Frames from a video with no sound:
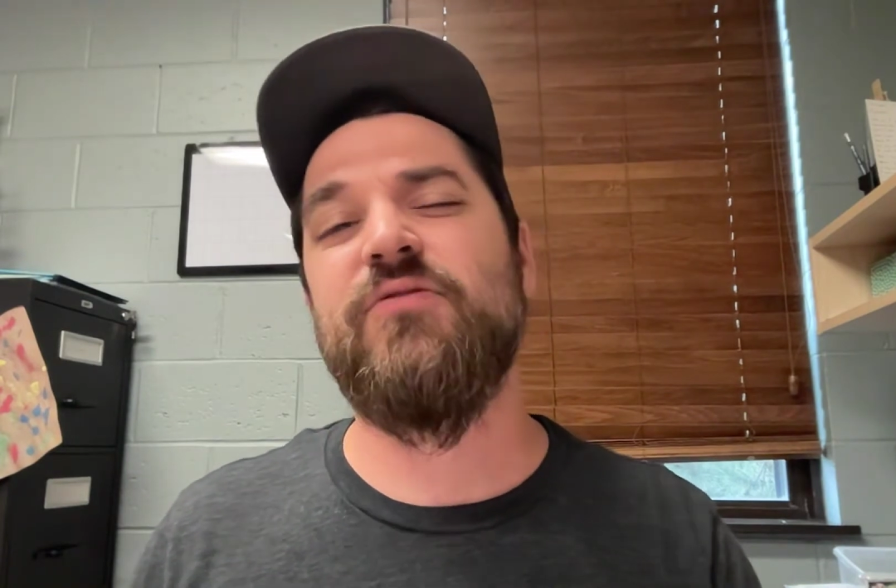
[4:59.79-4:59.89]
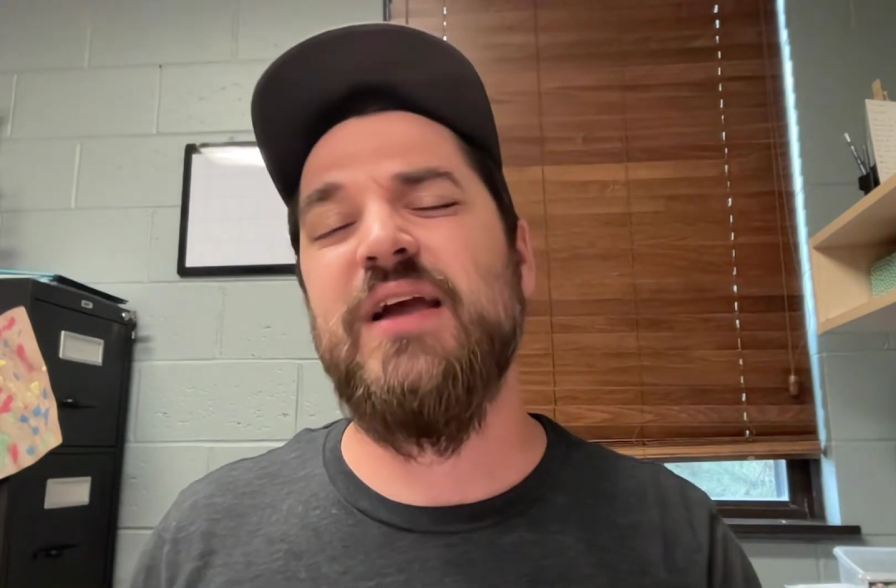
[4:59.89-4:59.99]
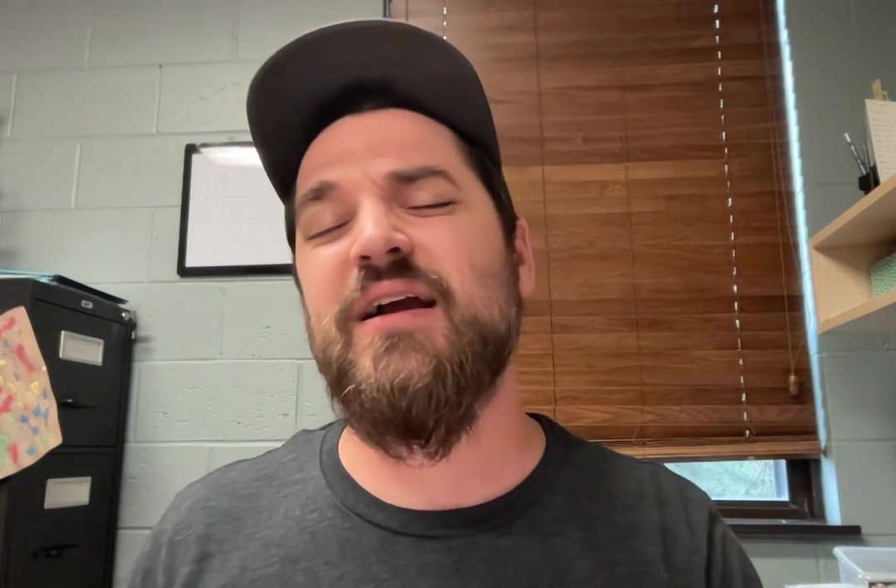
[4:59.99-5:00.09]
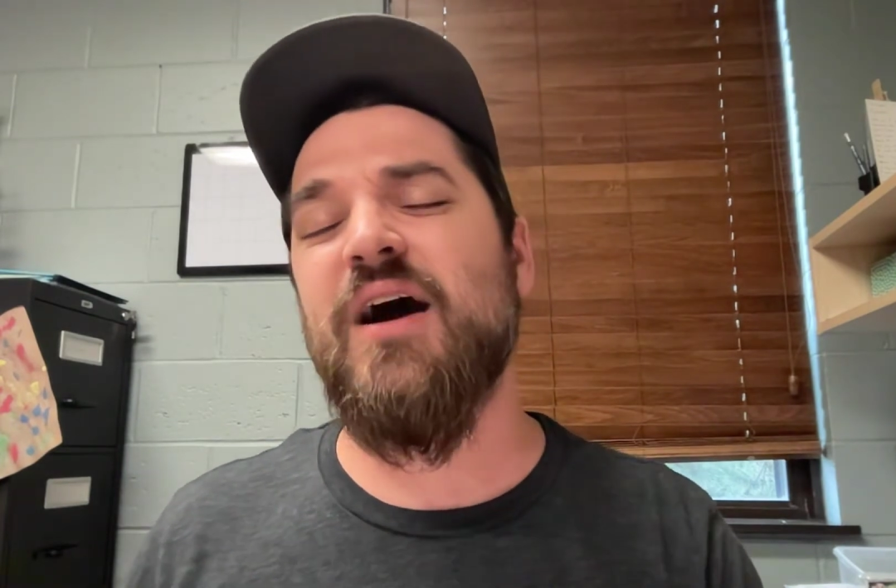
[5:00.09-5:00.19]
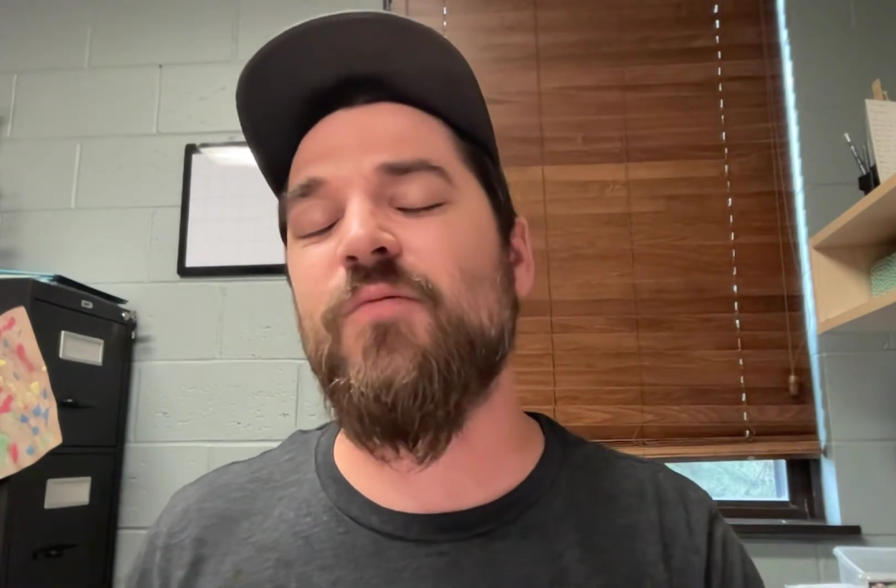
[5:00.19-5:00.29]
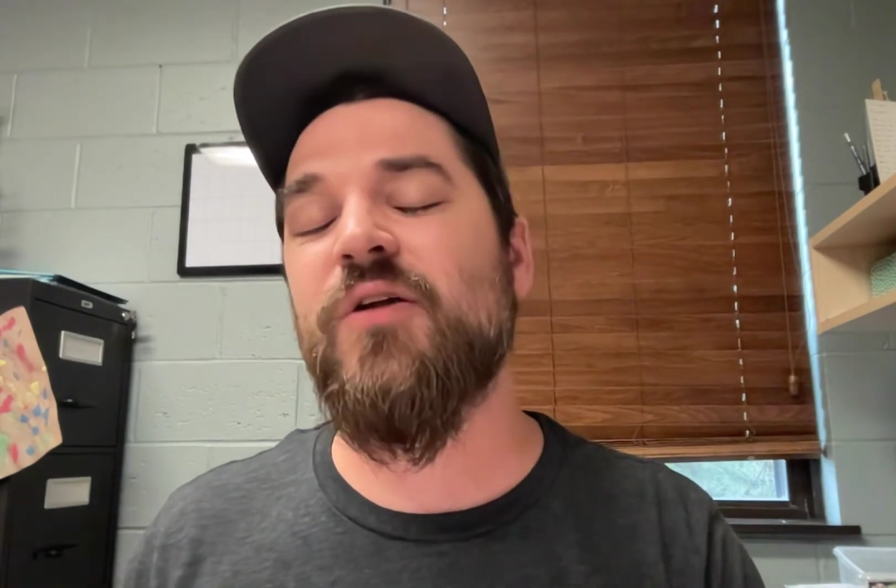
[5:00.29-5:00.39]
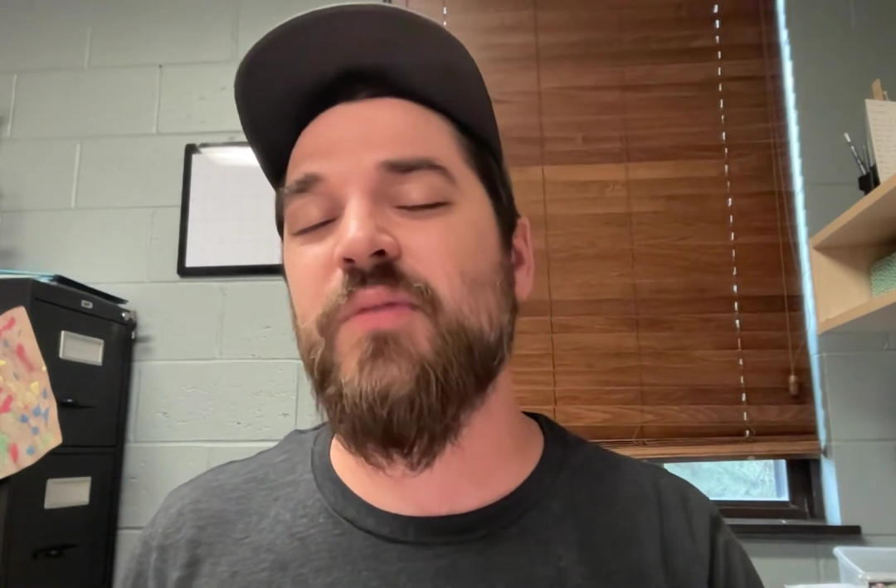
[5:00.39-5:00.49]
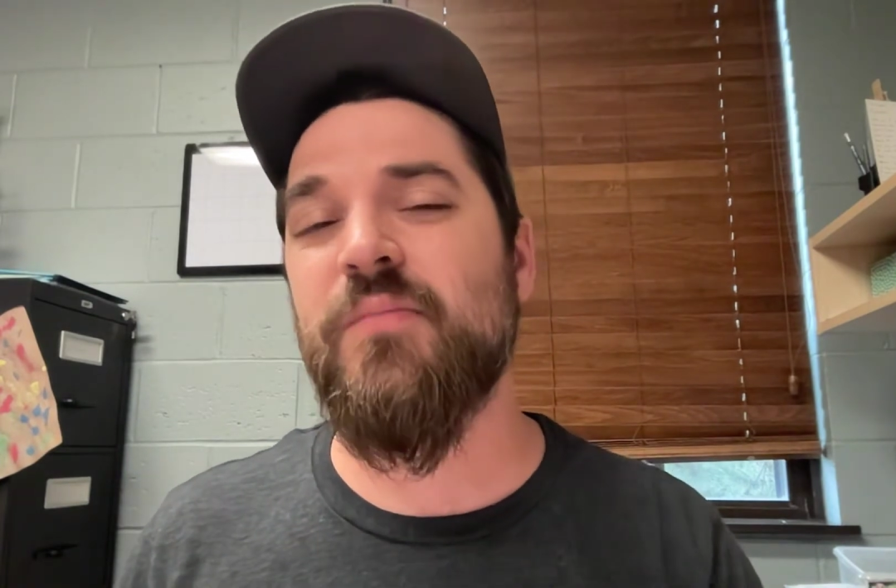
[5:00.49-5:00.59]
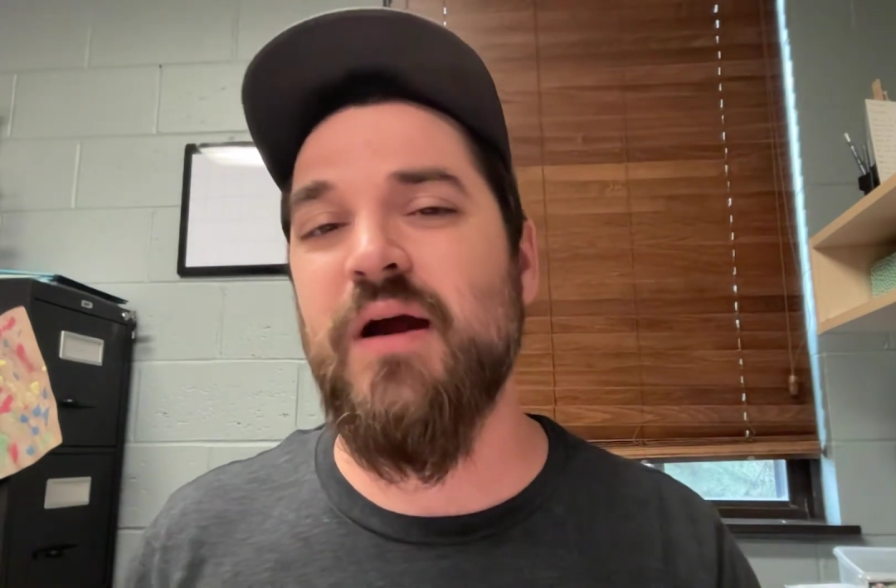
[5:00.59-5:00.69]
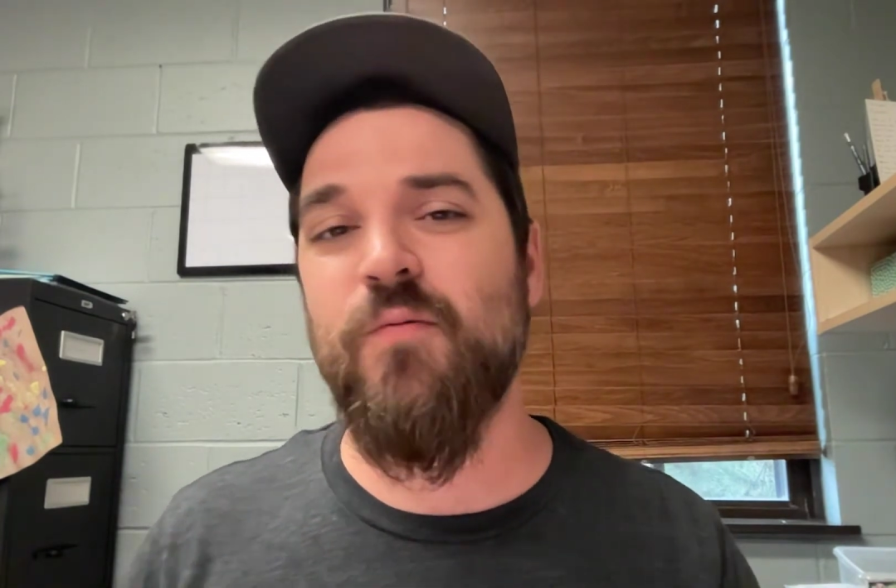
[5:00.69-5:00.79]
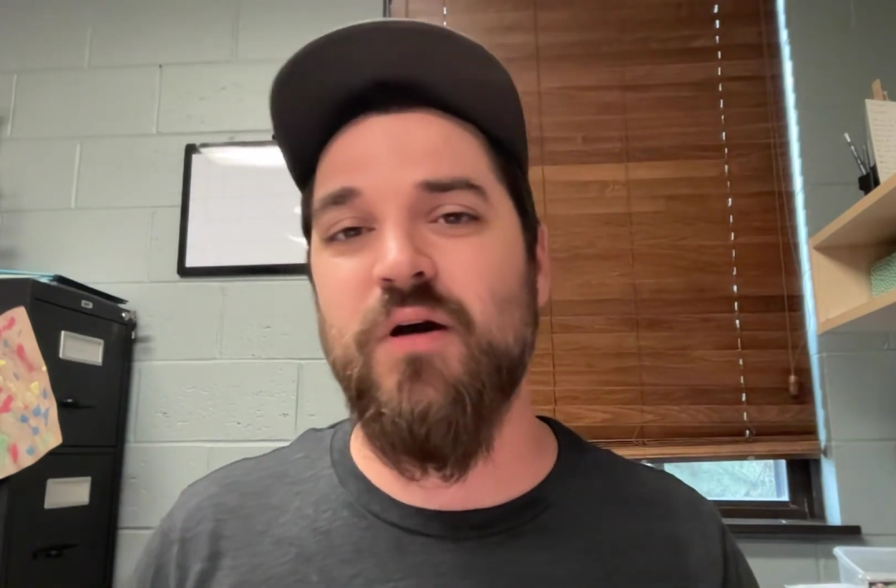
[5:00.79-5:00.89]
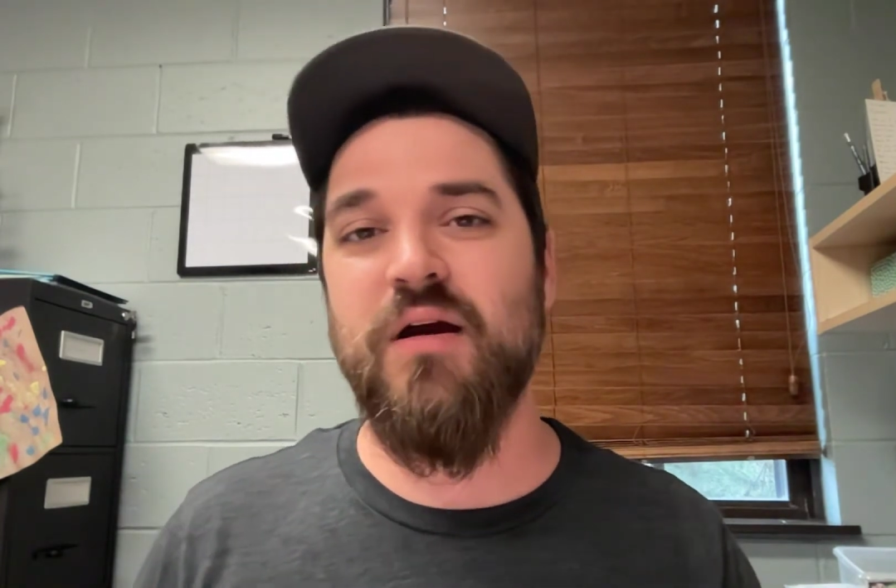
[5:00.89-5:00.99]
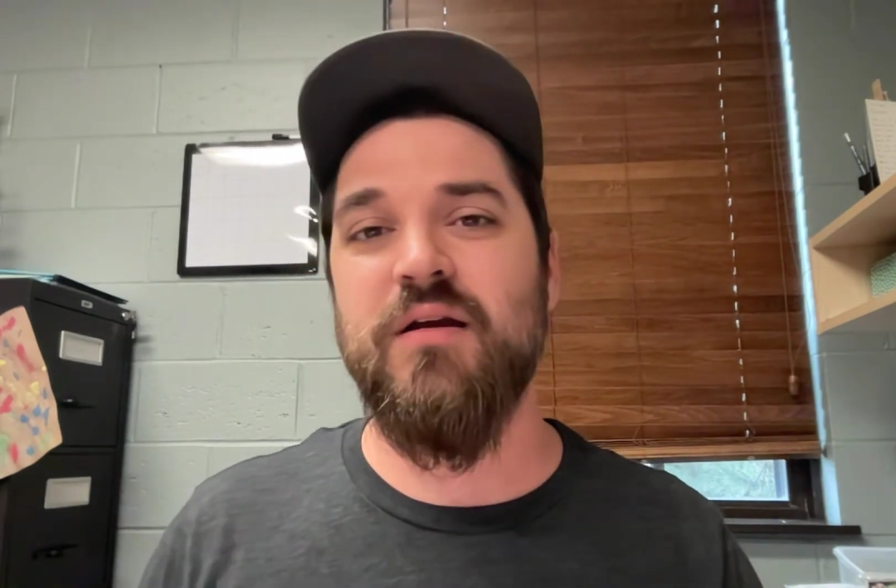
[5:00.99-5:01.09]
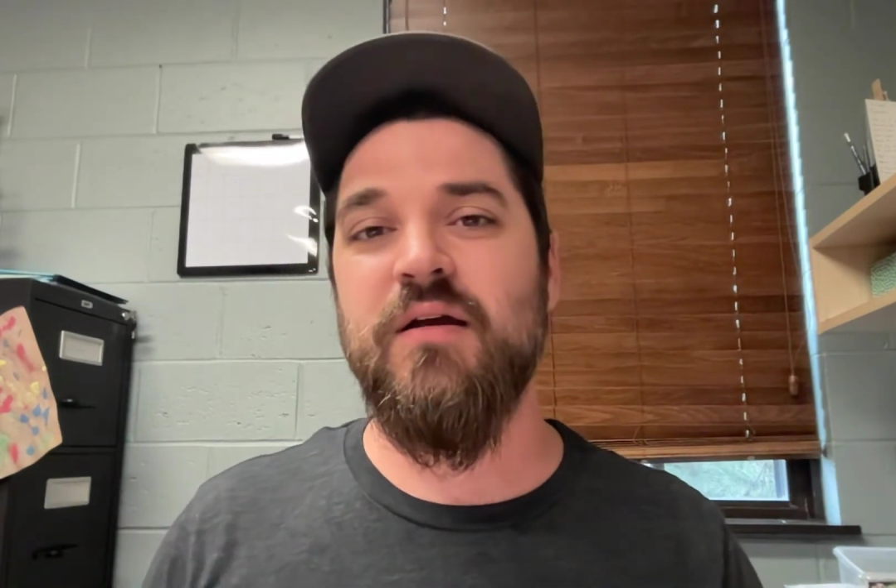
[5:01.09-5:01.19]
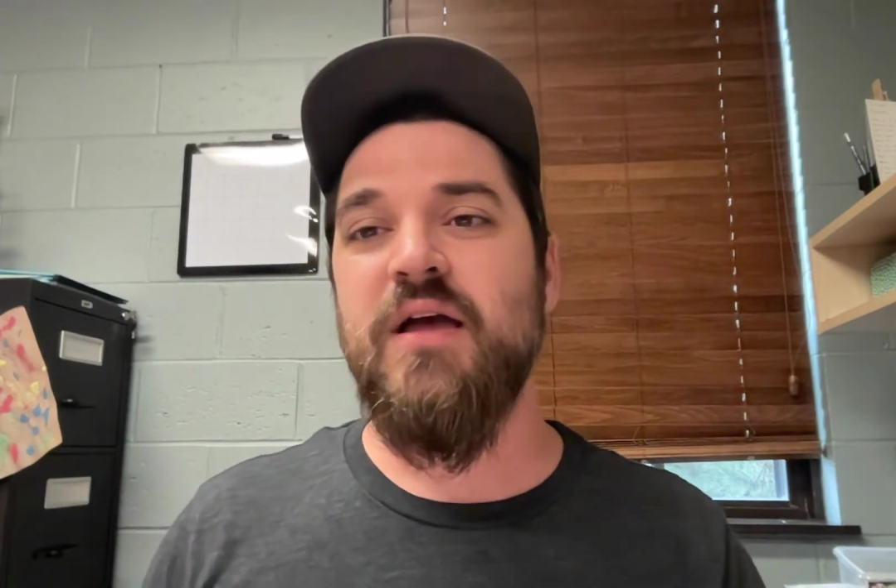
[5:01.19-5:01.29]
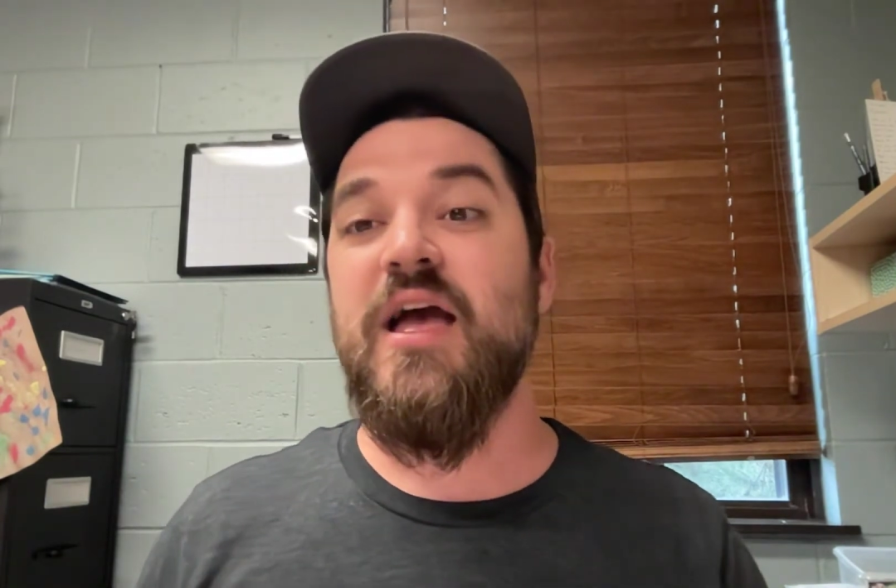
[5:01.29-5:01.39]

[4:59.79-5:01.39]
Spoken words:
okay, God, what about my work